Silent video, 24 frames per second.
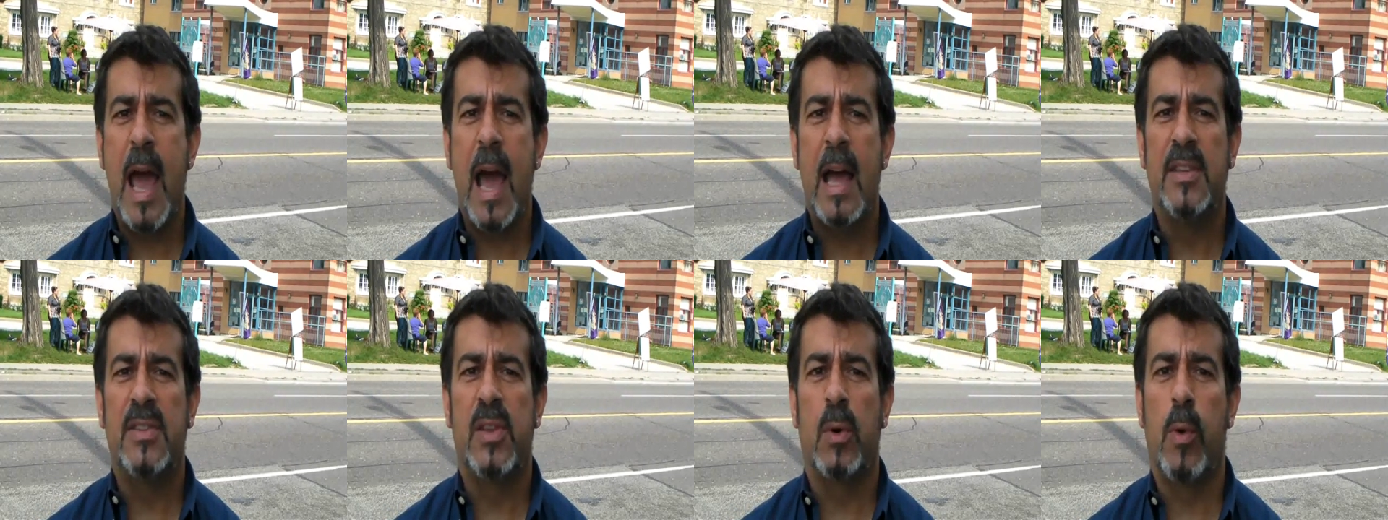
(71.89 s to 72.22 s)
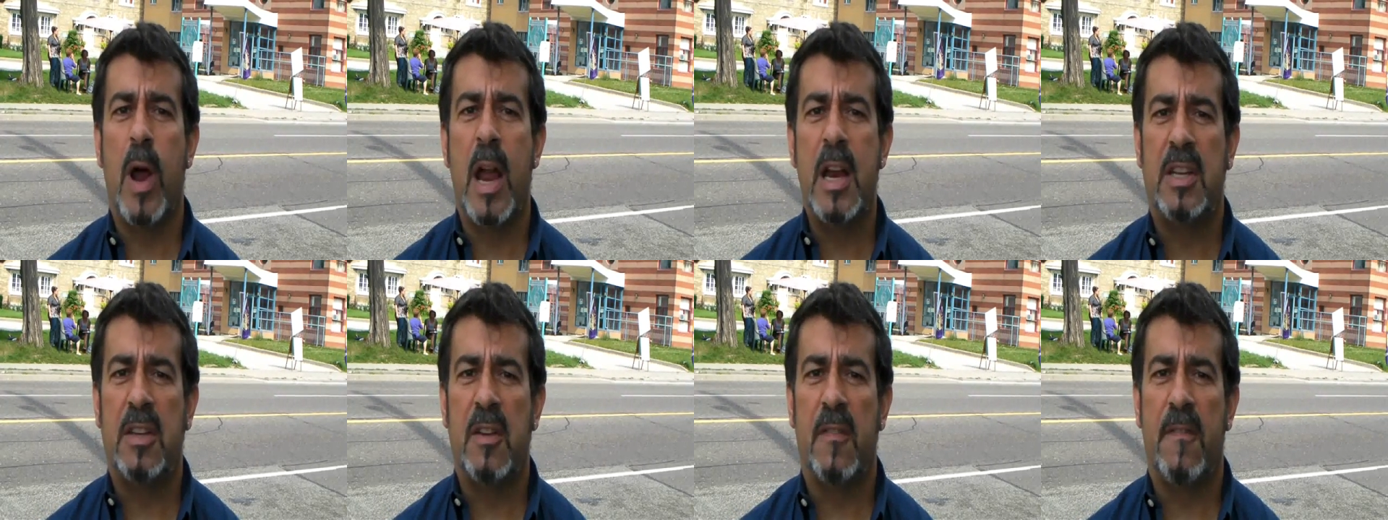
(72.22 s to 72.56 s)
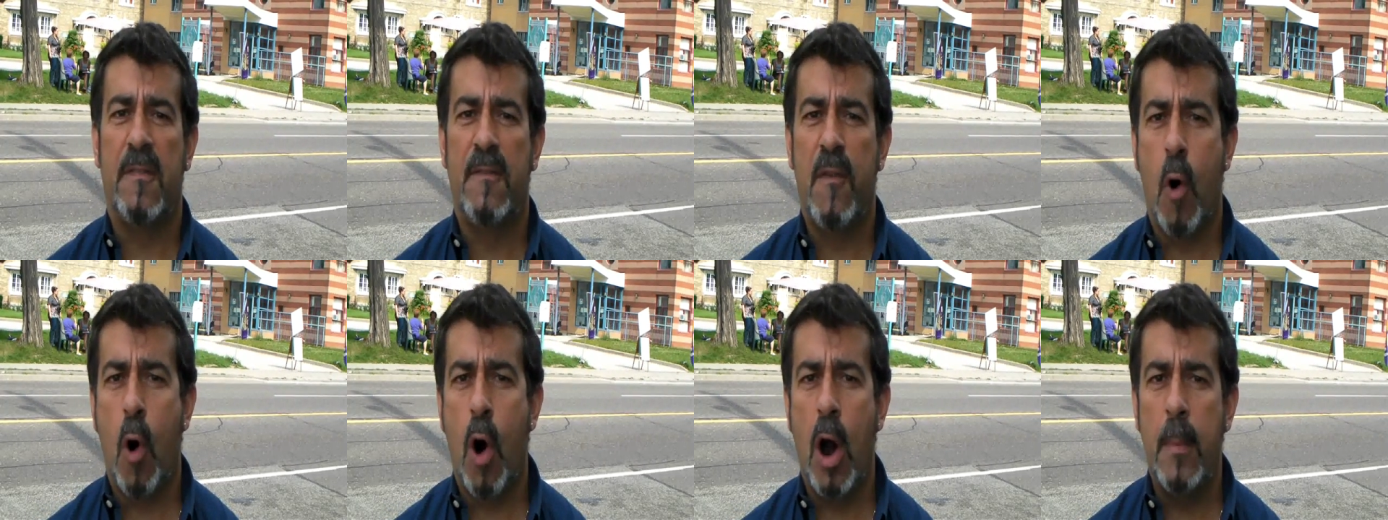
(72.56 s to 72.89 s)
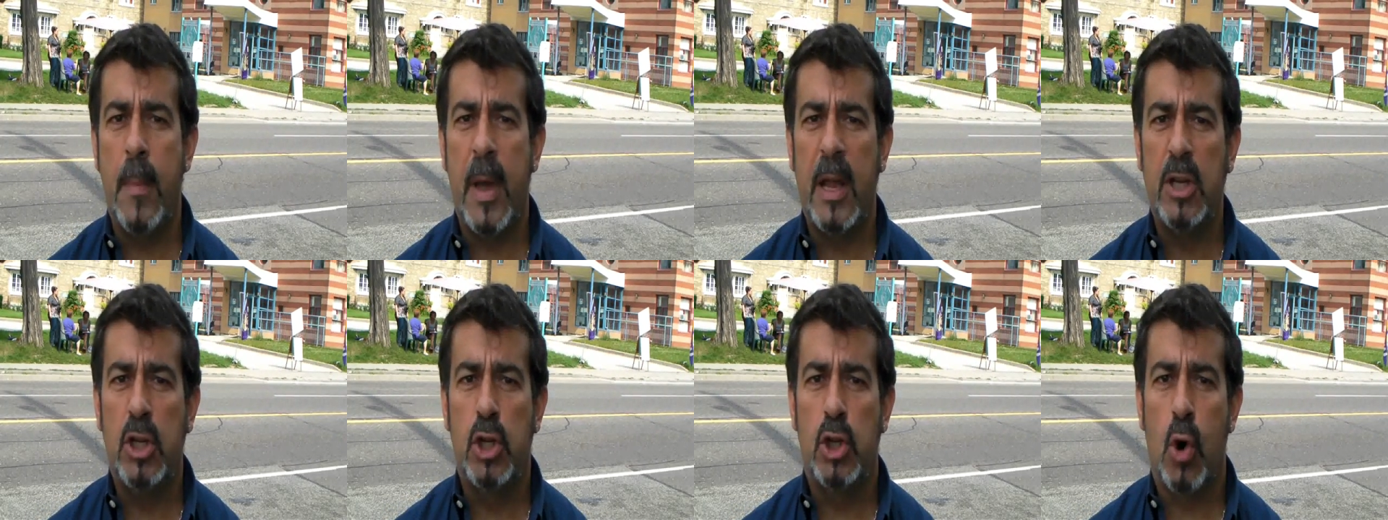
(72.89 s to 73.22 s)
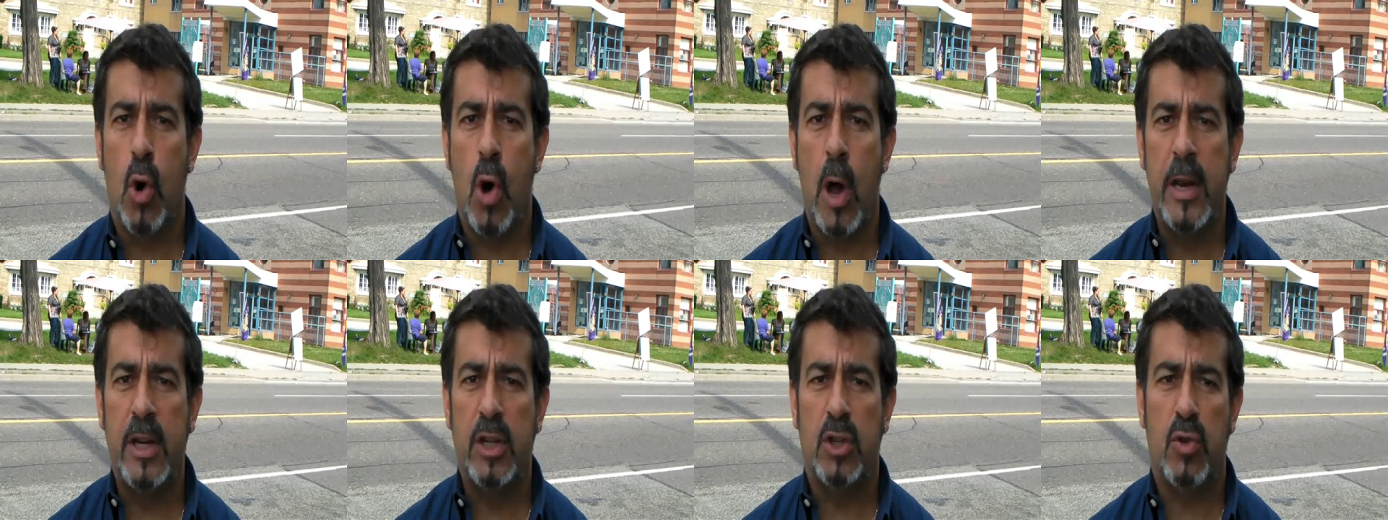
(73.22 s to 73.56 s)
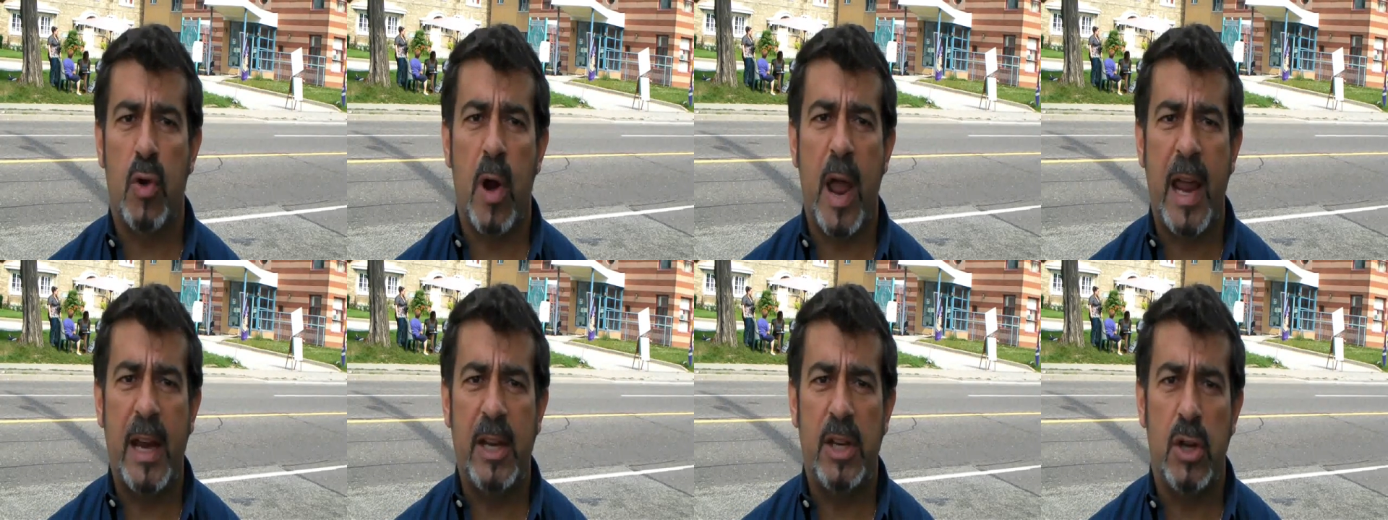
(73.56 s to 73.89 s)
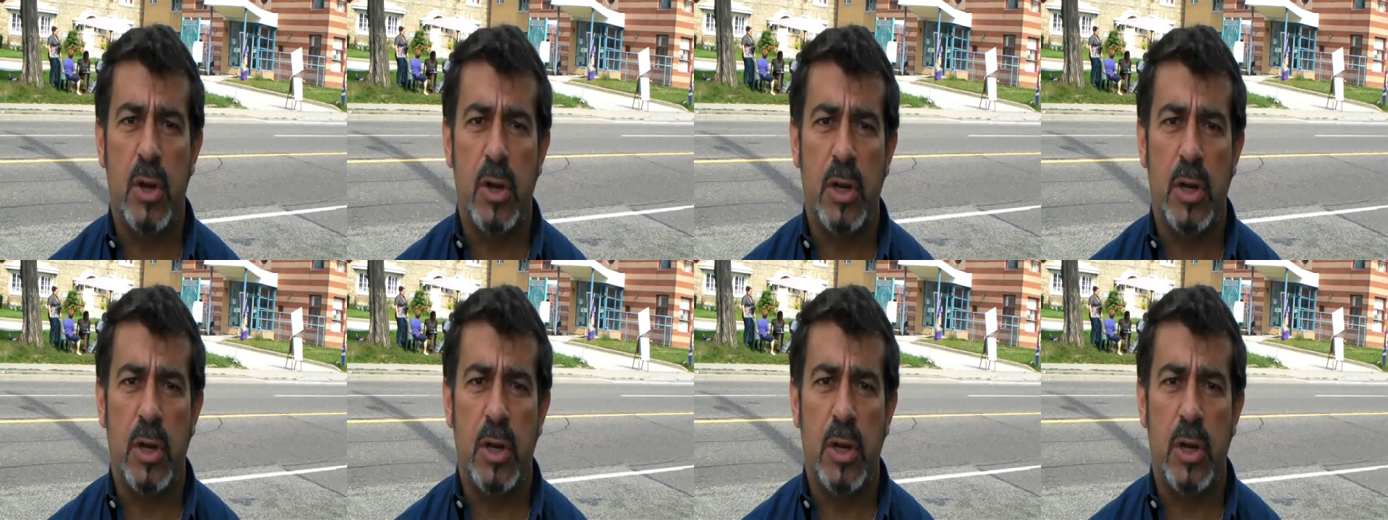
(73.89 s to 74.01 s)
has the right to form and join trade